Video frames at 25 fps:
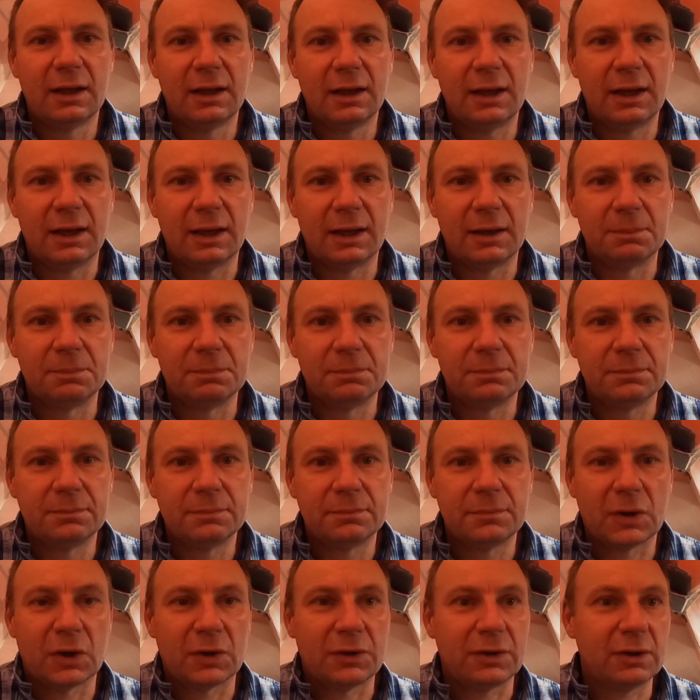
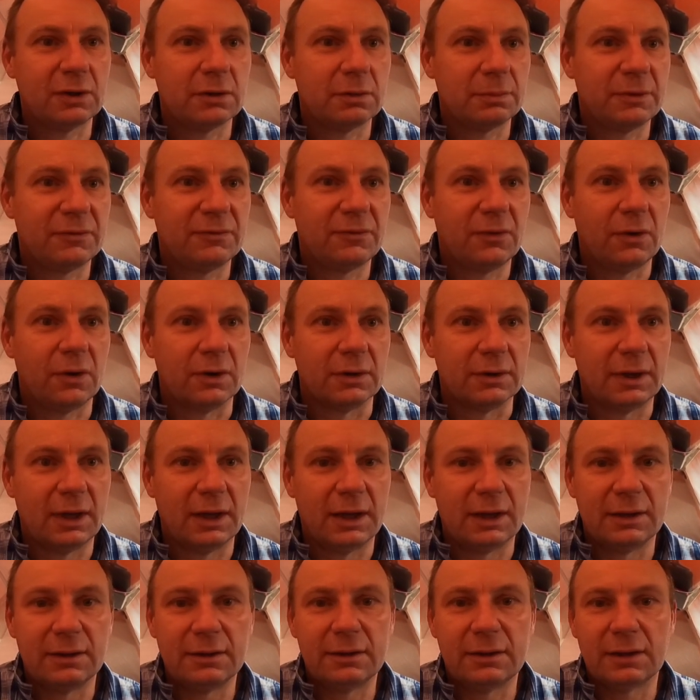But I think it'll be fine,
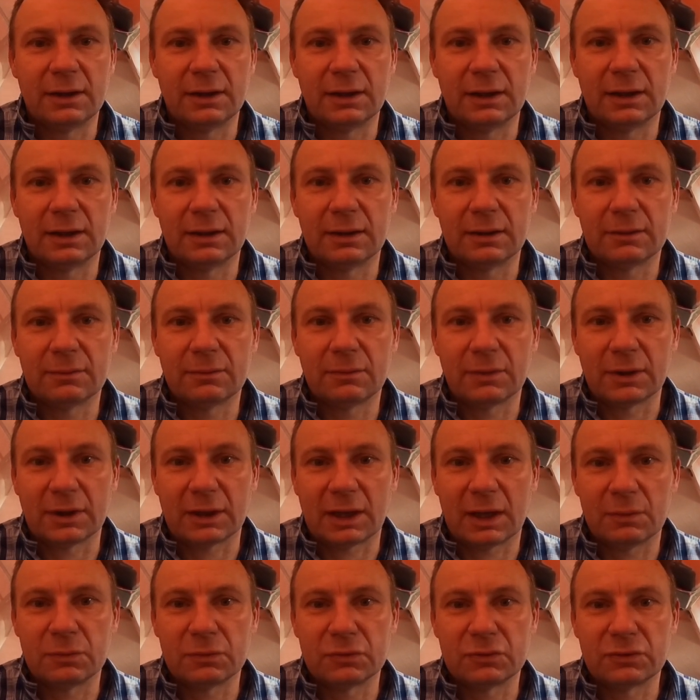and when it
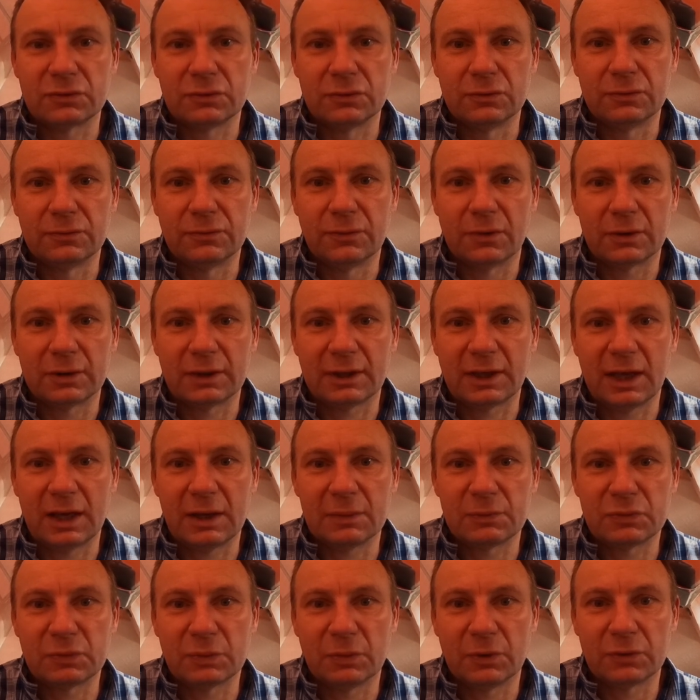comes to finding
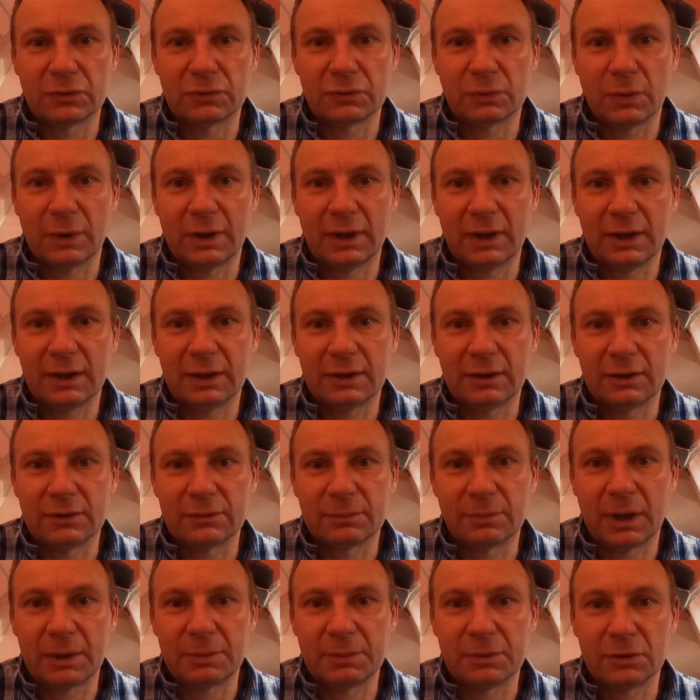camp spots where there's
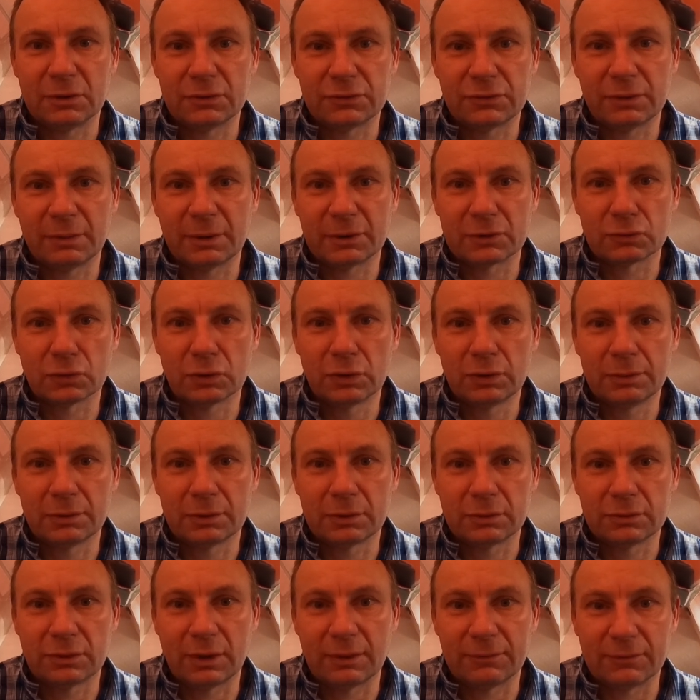maybe not so much room,
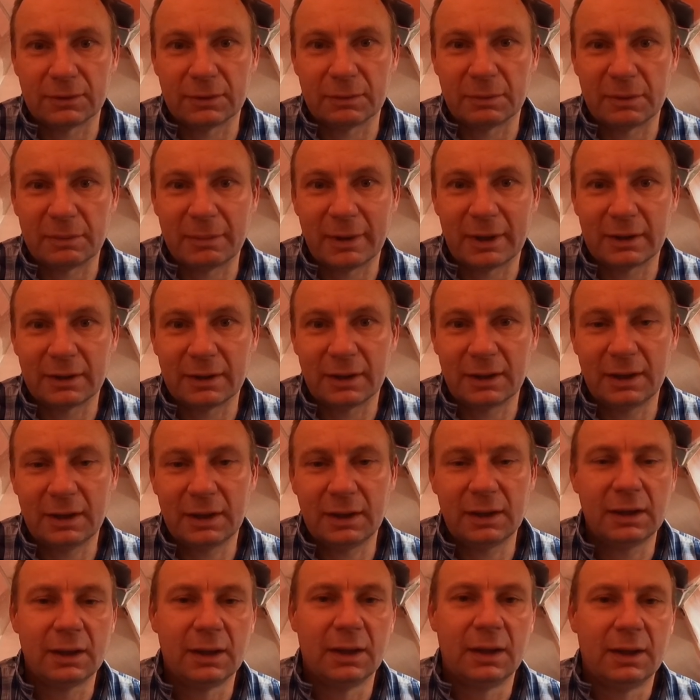it'll definitely be better
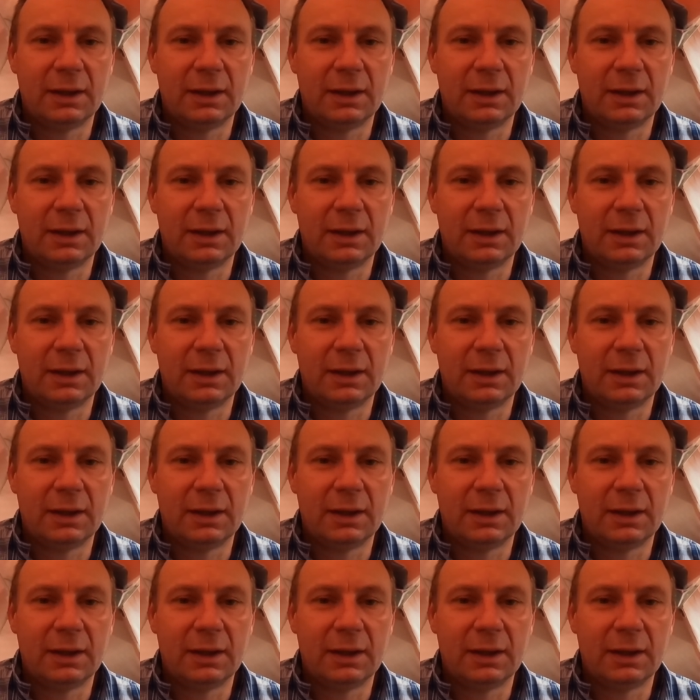there.